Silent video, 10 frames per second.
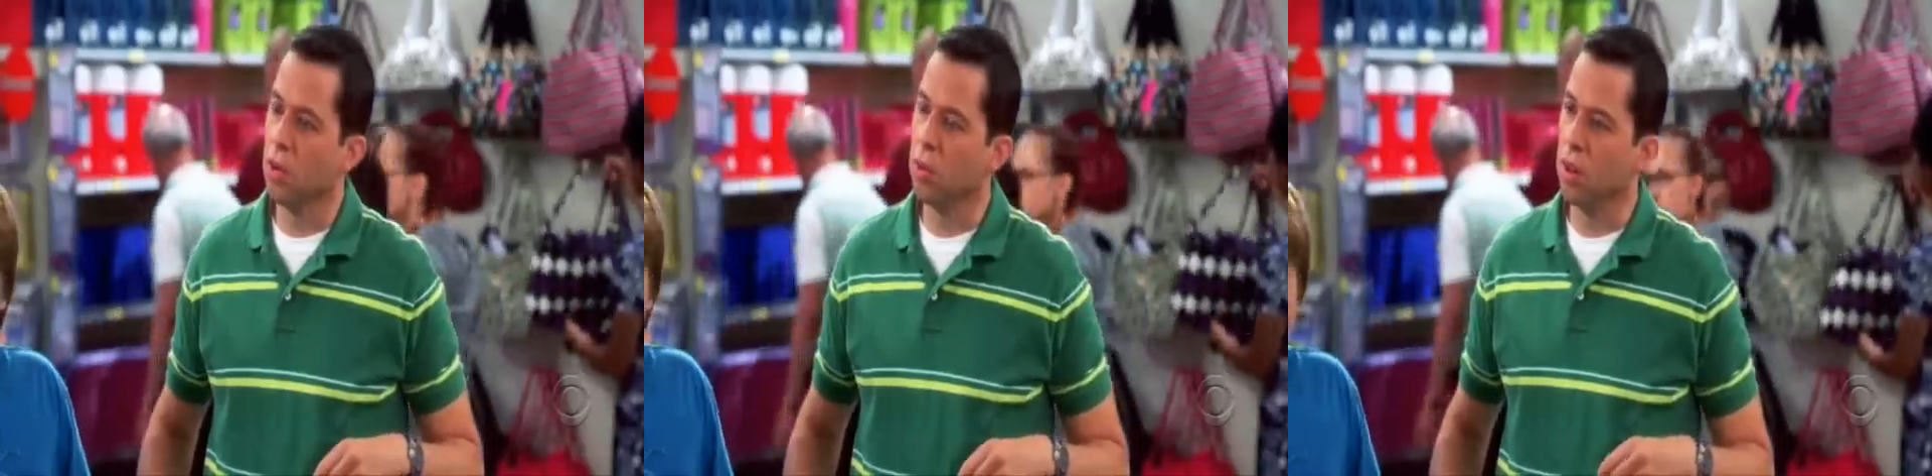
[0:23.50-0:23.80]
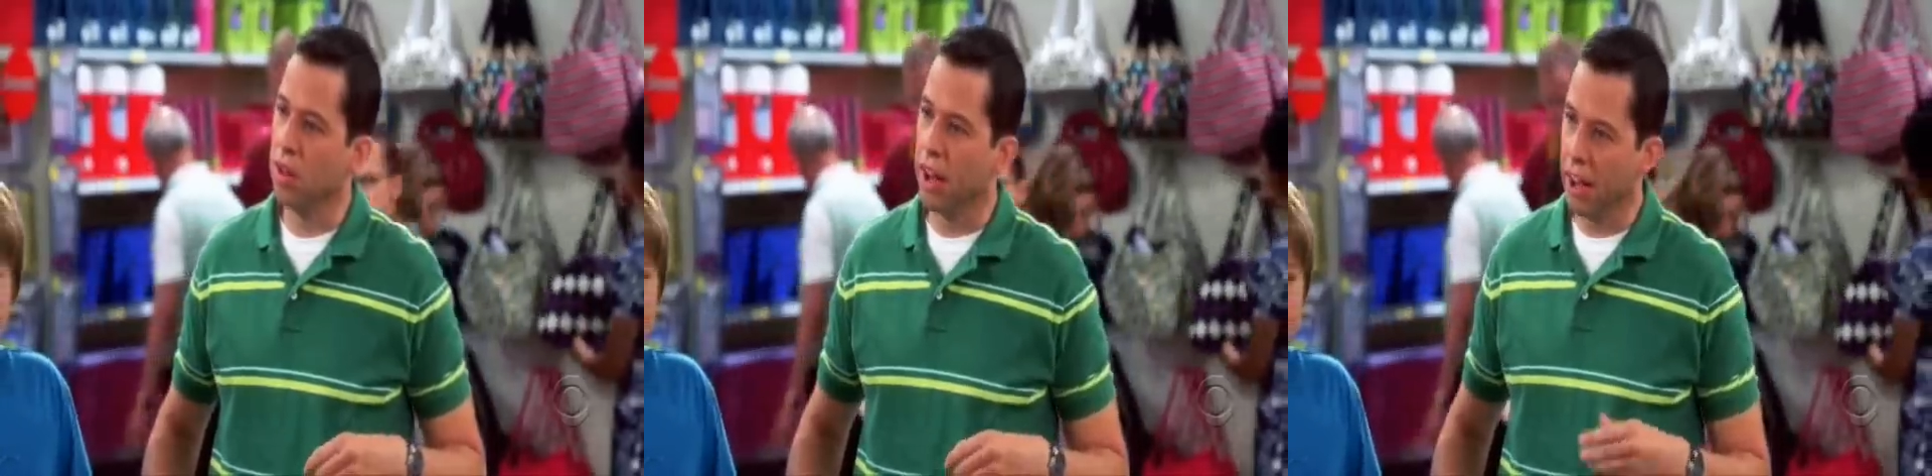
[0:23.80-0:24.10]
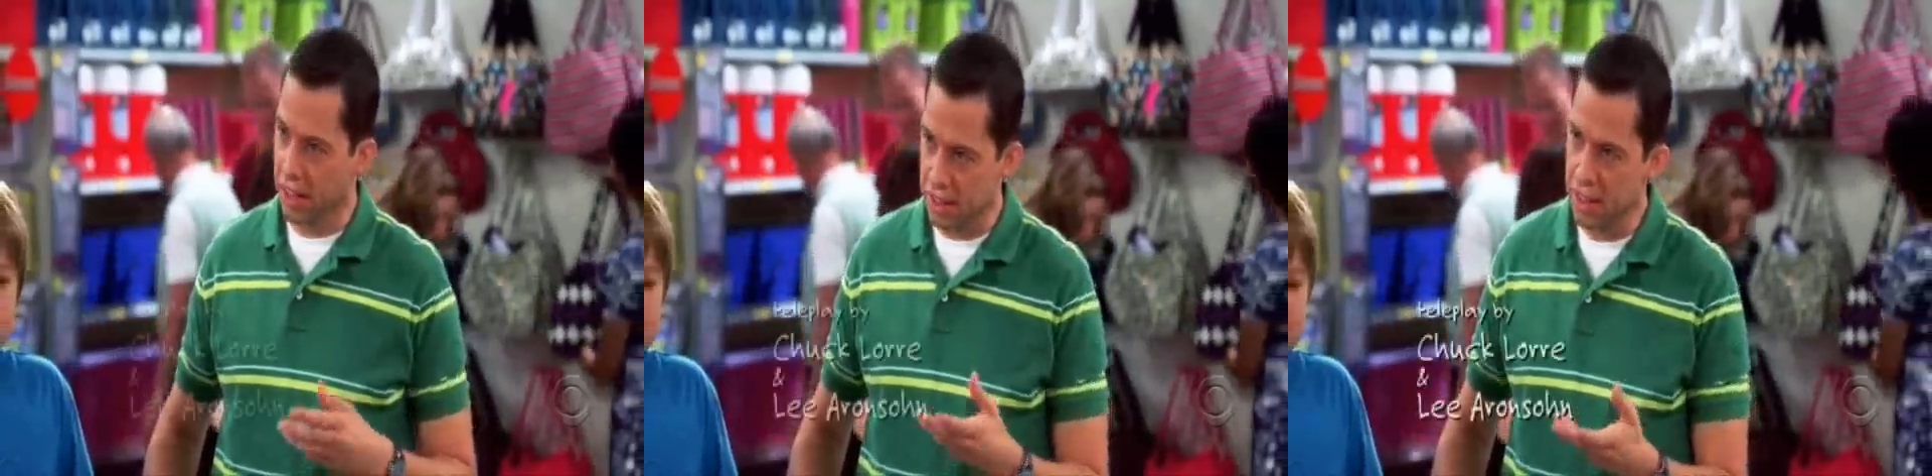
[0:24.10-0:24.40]
Well,
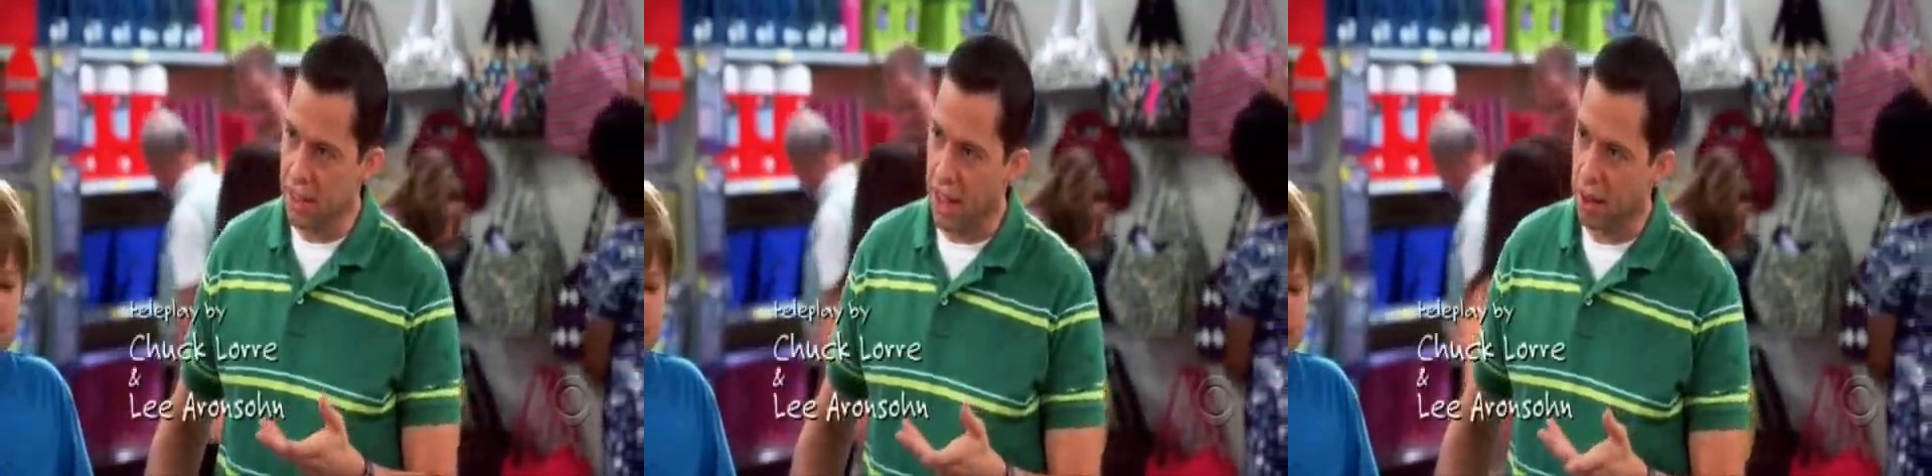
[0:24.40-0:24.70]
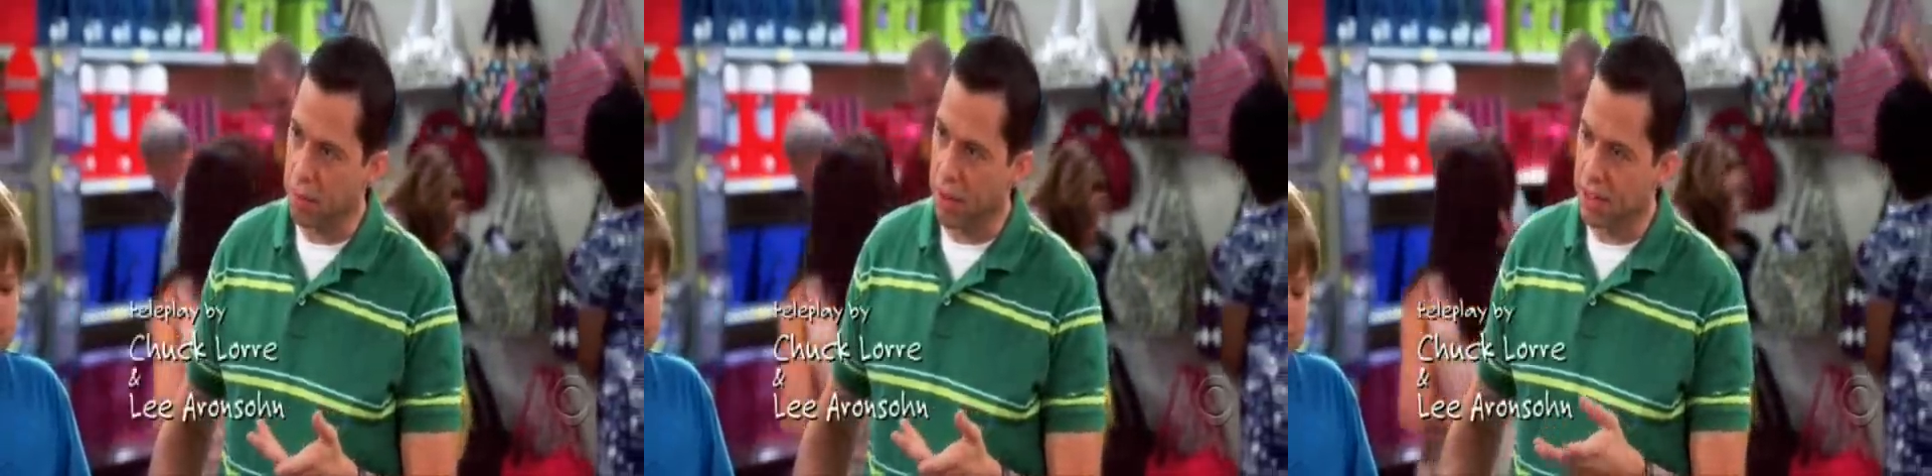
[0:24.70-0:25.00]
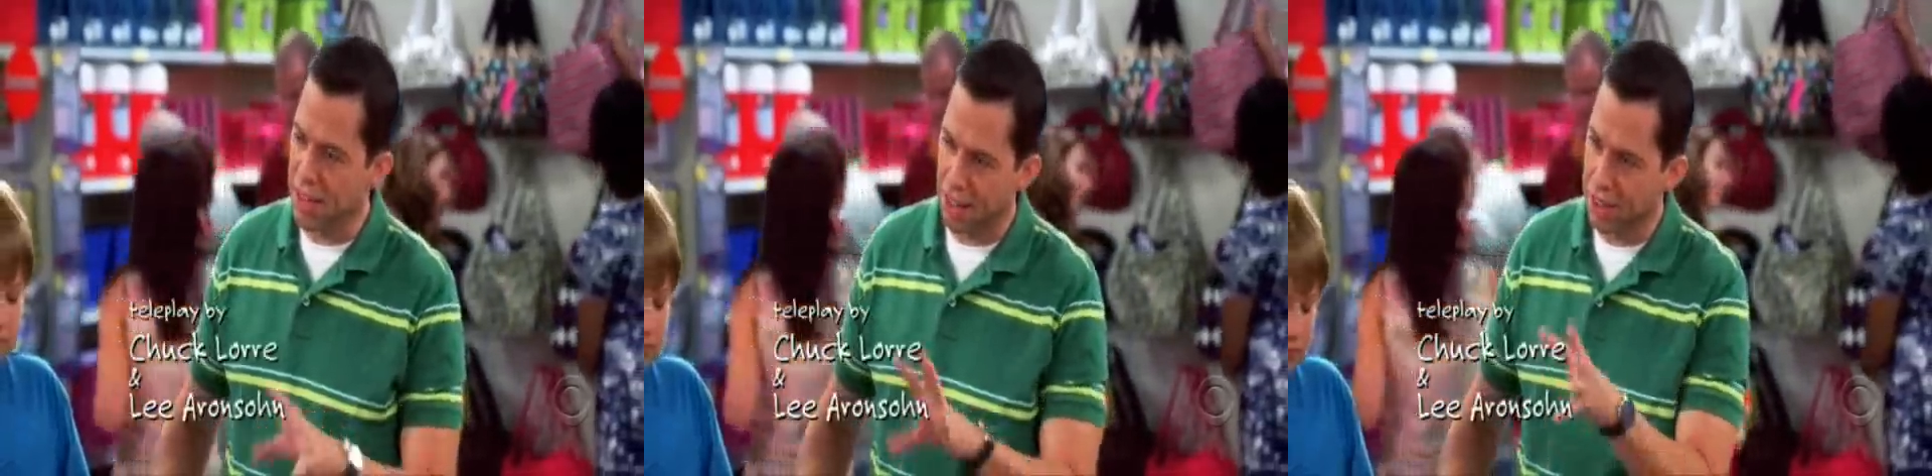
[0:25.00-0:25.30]
I, I, can see that, but it's not